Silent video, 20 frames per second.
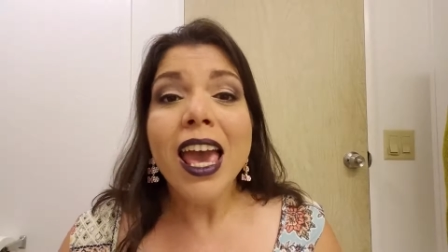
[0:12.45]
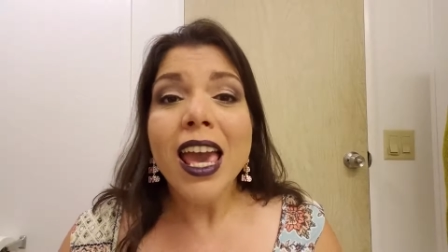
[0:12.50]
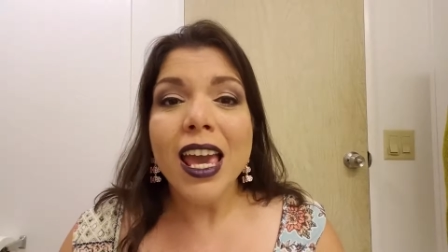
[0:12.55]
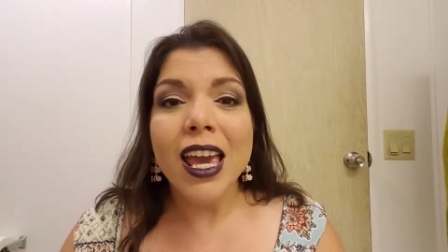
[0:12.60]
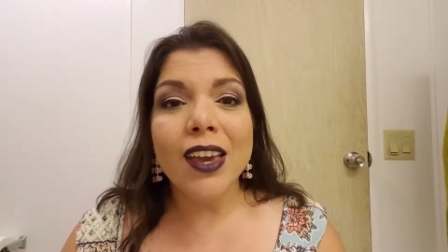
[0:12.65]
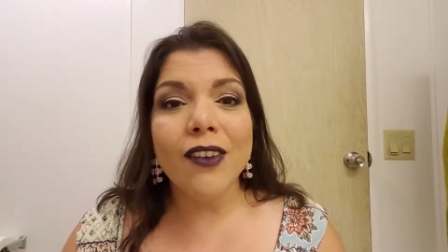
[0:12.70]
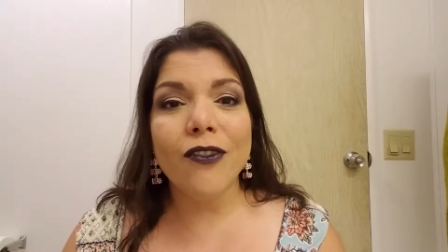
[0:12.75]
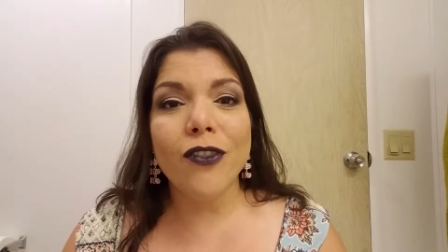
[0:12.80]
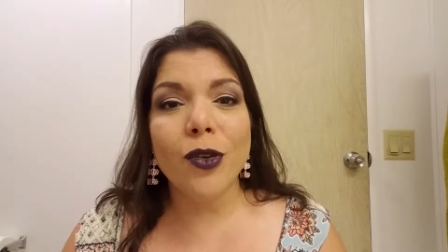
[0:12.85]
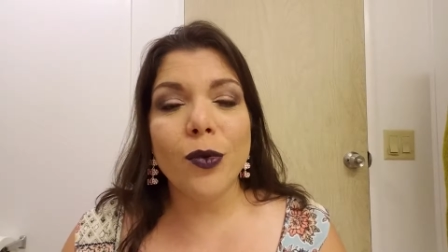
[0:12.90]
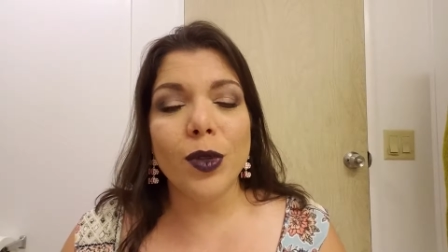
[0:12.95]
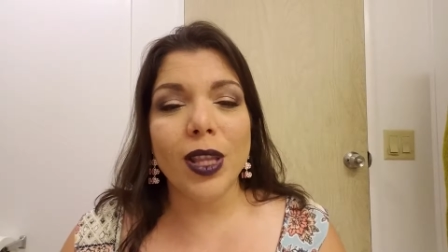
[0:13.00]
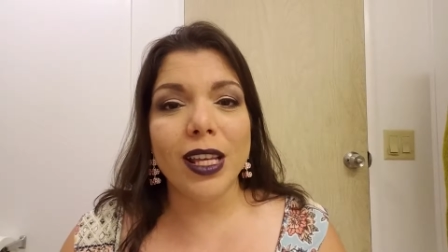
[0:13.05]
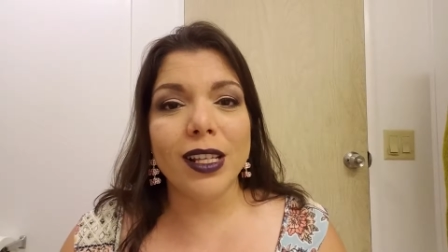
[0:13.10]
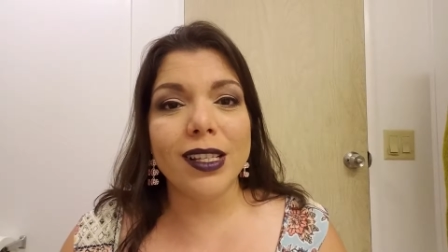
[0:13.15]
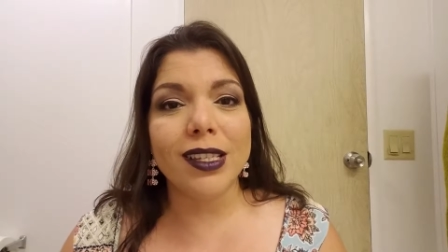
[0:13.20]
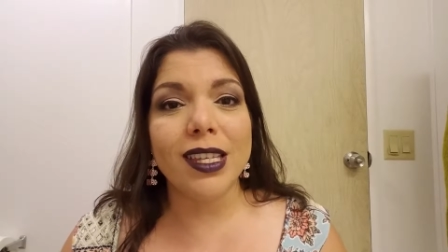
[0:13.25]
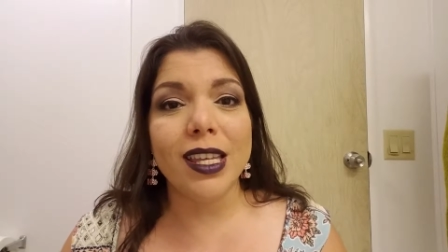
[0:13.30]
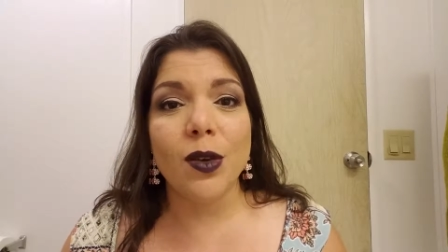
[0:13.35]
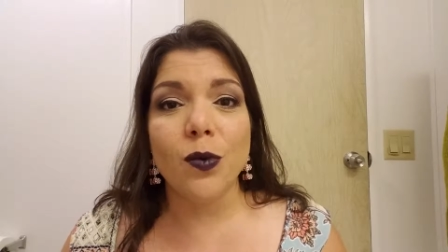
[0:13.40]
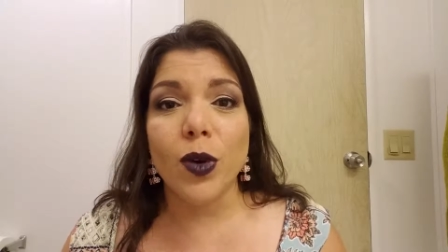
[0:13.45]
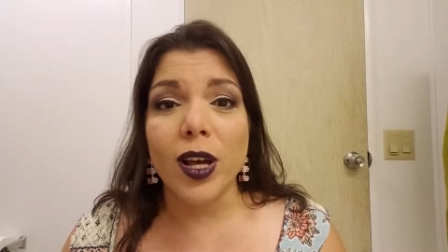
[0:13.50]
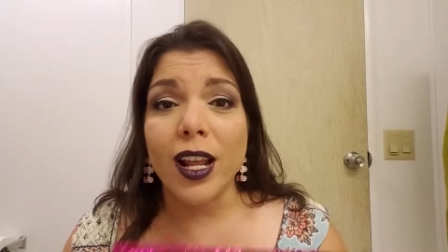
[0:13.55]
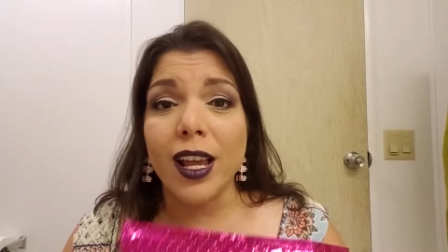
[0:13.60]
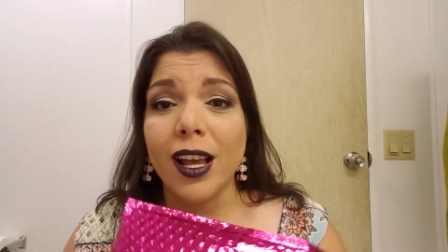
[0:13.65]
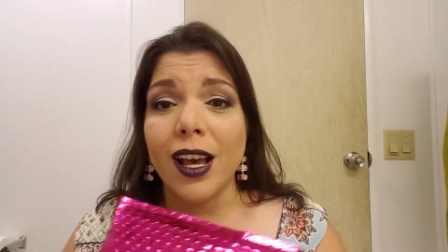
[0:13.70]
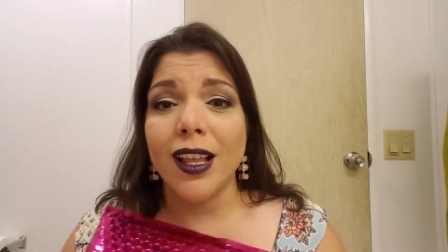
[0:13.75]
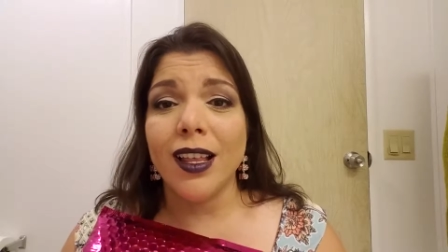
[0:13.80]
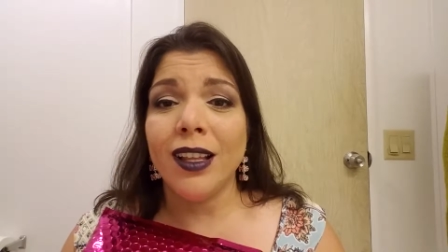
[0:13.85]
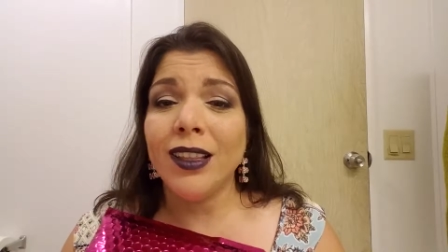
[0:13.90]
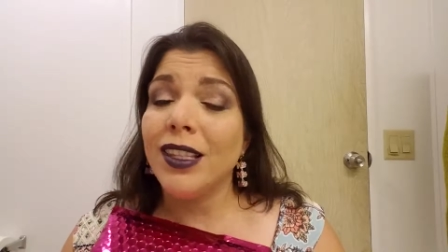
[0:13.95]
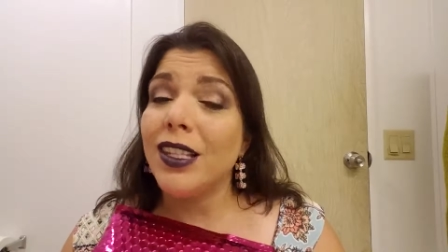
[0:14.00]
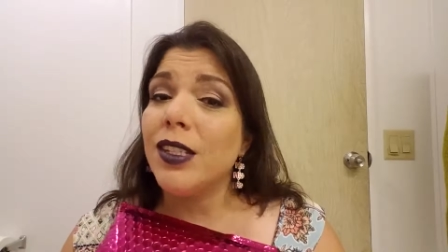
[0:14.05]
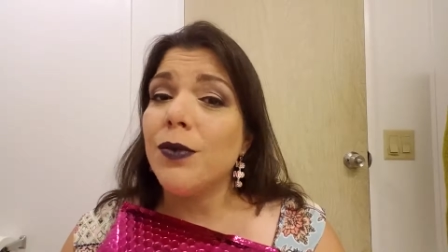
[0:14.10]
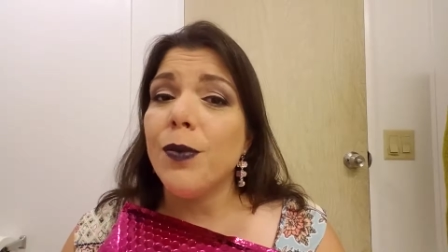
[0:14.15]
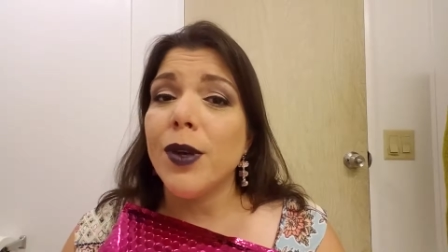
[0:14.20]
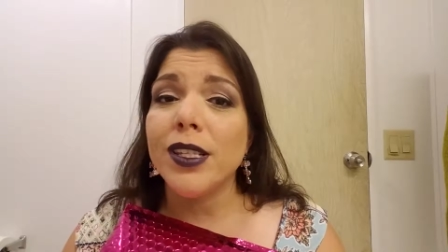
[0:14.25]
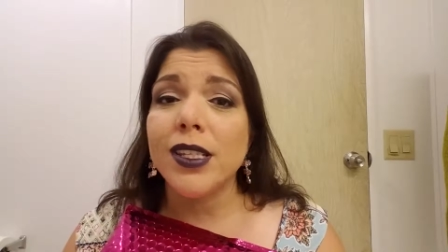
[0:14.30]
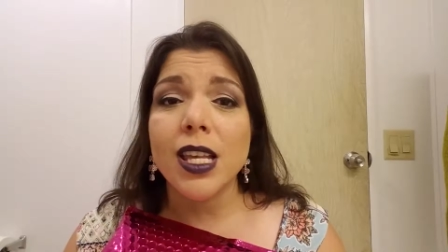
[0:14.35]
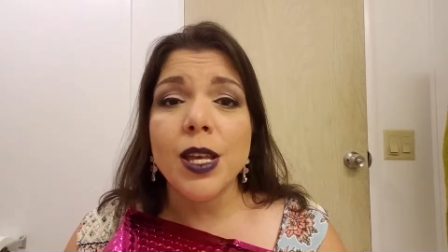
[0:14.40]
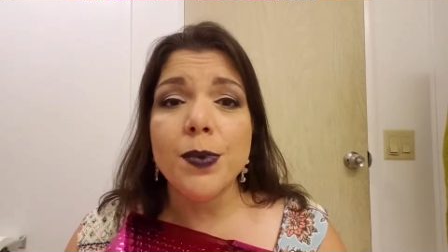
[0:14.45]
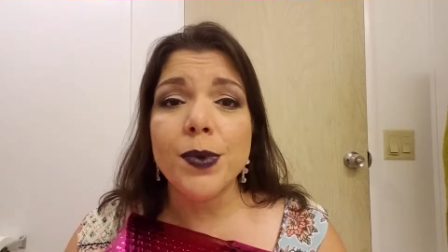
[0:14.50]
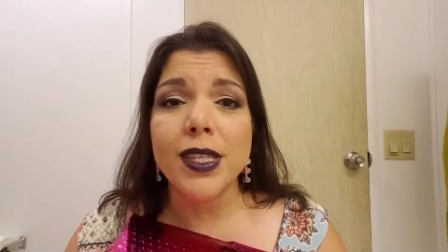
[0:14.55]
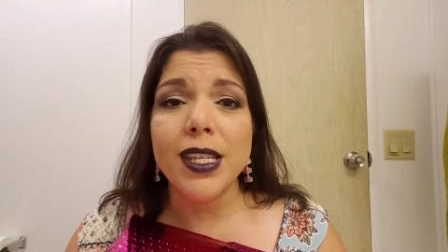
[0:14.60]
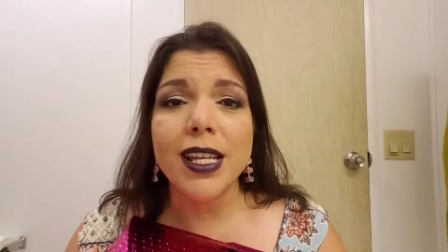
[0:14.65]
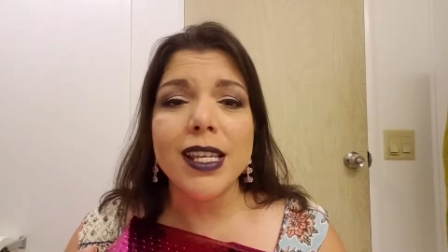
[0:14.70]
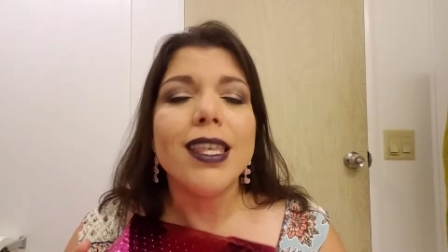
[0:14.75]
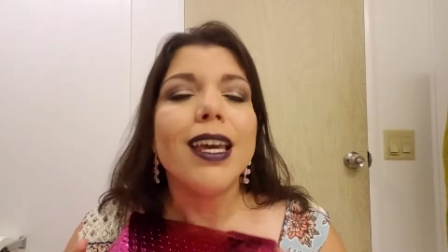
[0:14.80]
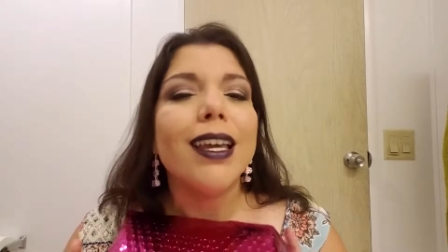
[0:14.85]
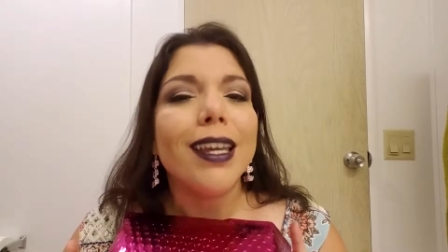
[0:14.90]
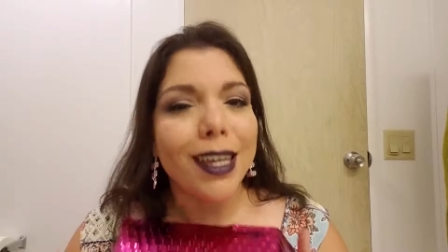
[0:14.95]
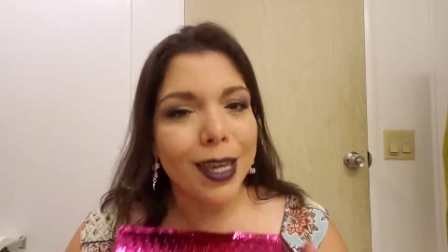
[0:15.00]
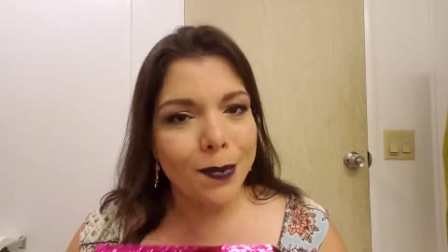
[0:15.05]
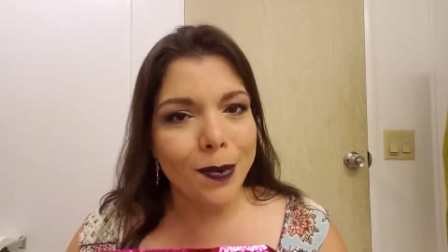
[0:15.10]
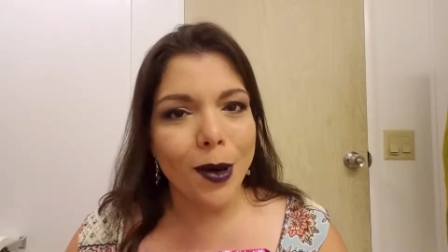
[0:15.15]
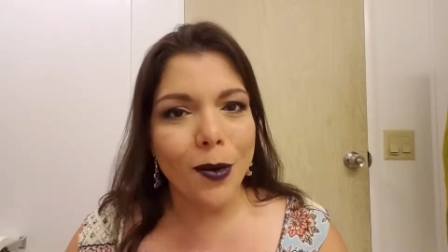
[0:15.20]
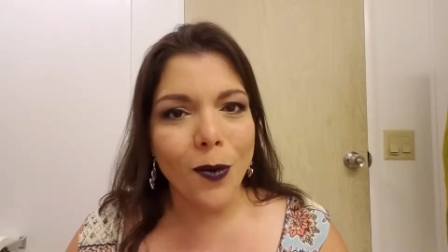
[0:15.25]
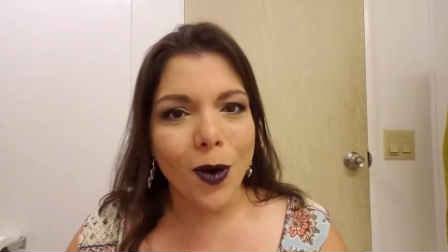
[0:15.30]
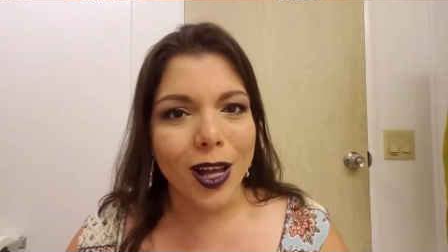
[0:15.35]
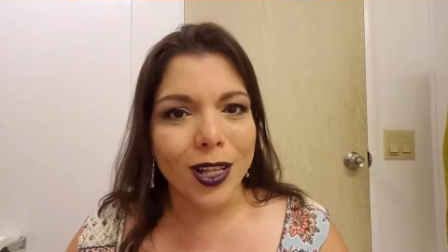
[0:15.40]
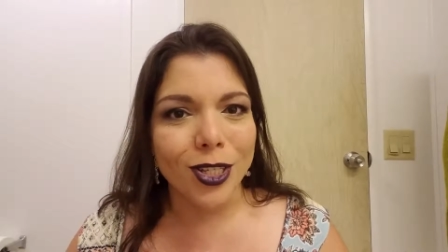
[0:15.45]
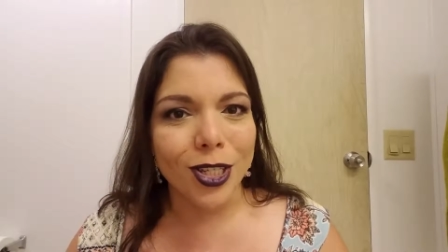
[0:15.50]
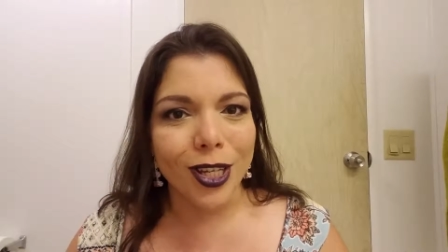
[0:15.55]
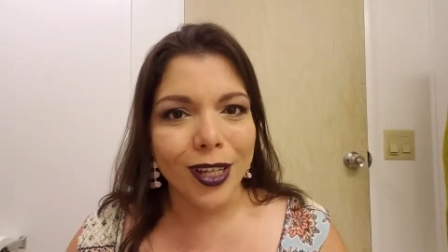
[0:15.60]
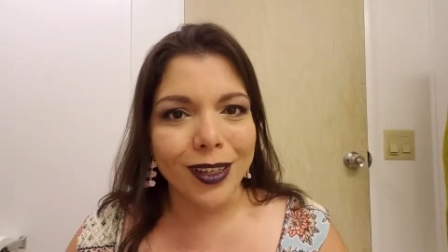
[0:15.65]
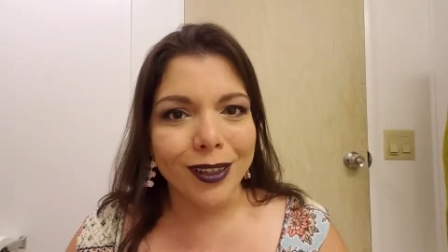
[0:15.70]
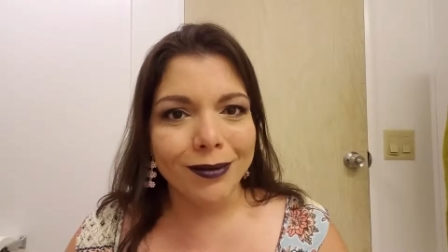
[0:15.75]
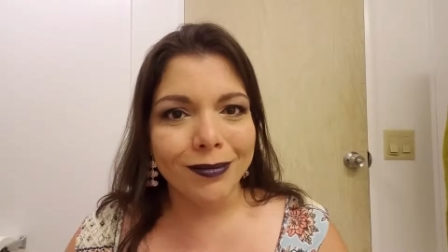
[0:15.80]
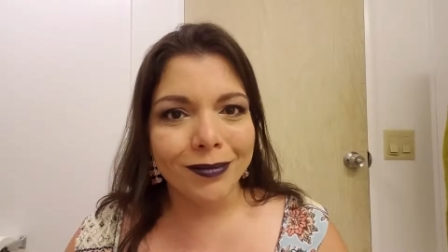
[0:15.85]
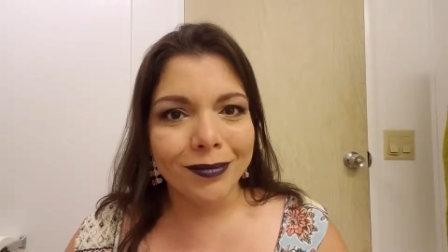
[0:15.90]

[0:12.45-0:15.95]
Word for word: If you would like to see what I got in this month's Ipsy, then keep on watching.